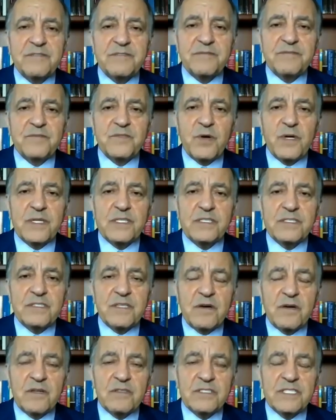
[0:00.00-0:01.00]

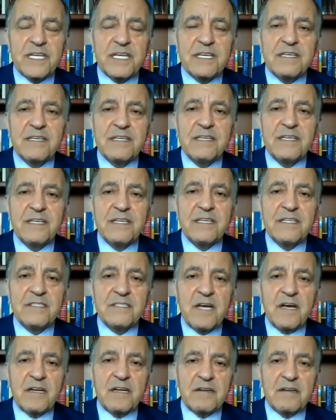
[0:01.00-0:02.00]
$200 a
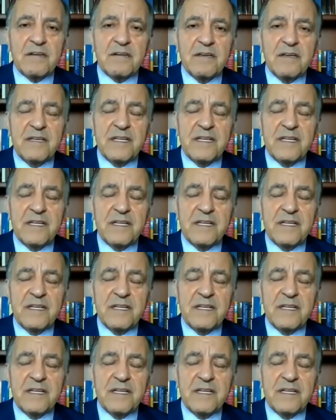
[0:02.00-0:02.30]
ton.